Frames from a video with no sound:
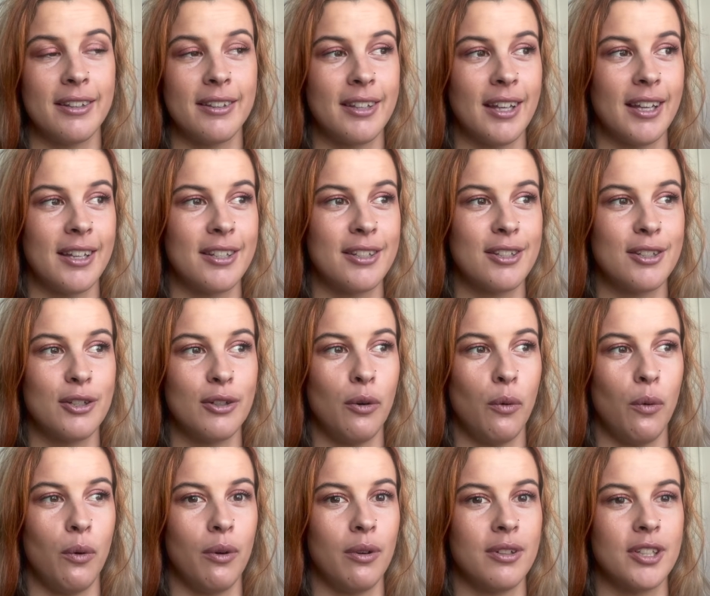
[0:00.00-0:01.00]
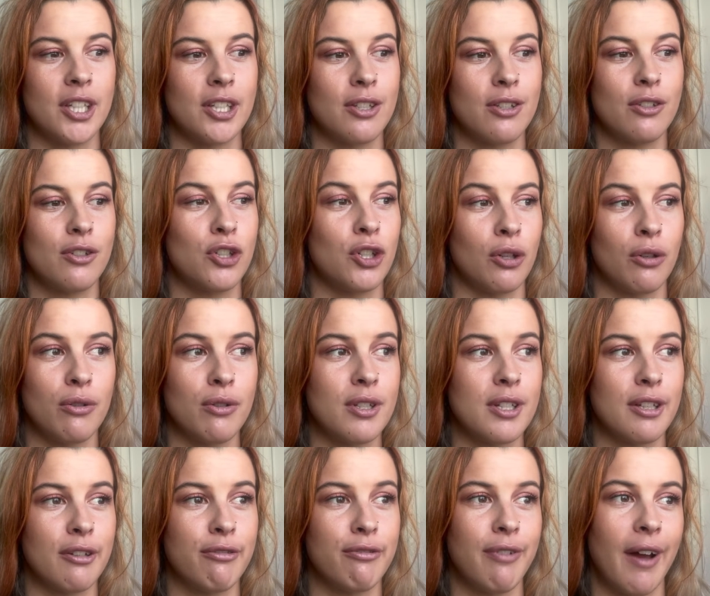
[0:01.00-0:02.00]
this or just choose
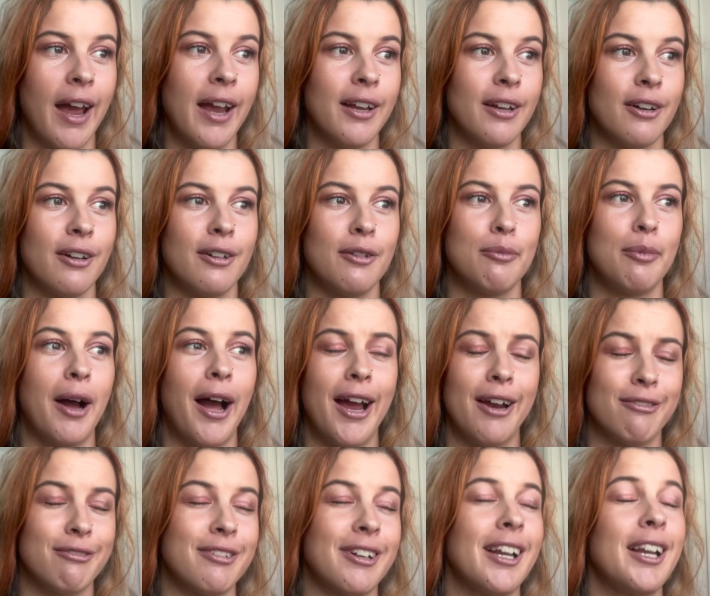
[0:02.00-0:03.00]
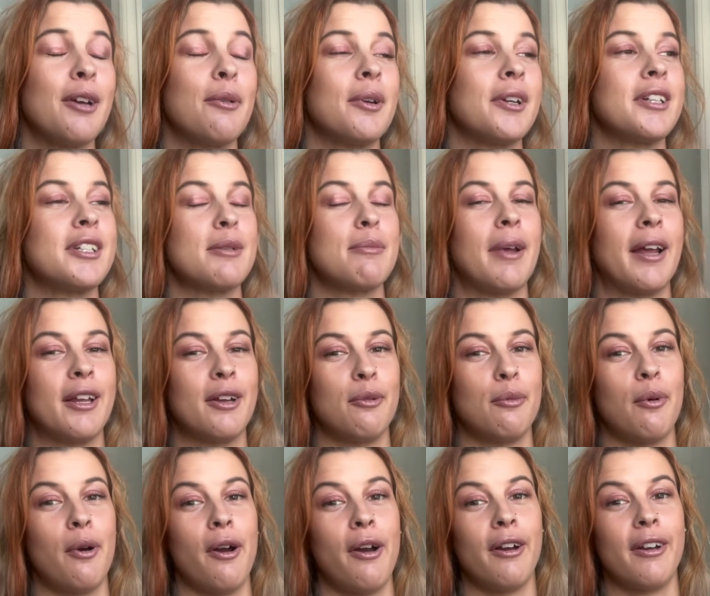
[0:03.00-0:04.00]
to fail, but I really wanted to make it
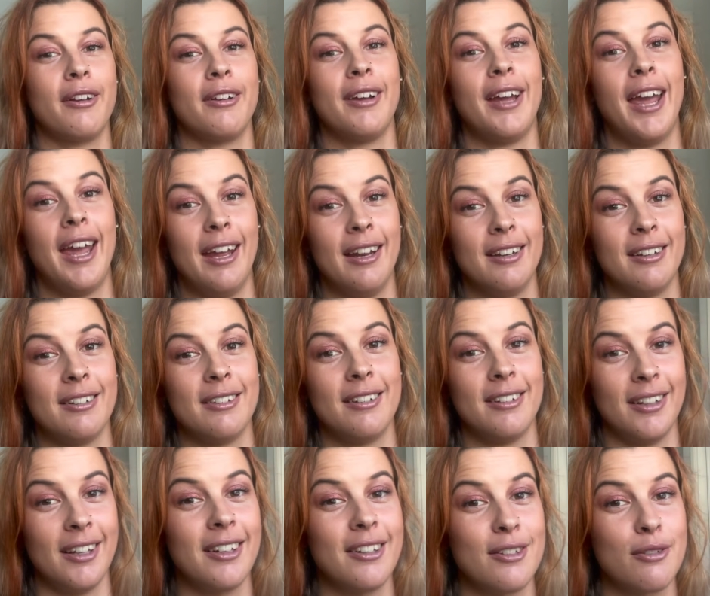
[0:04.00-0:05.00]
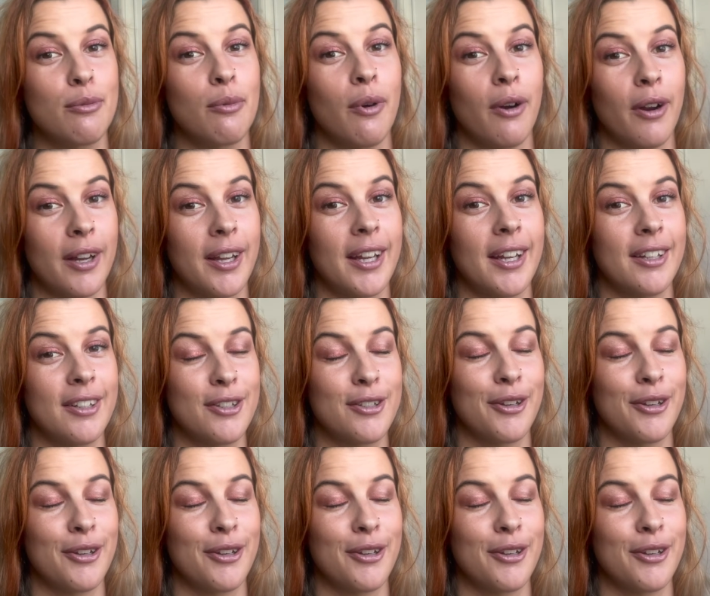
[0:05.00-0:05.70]
work, and it's working.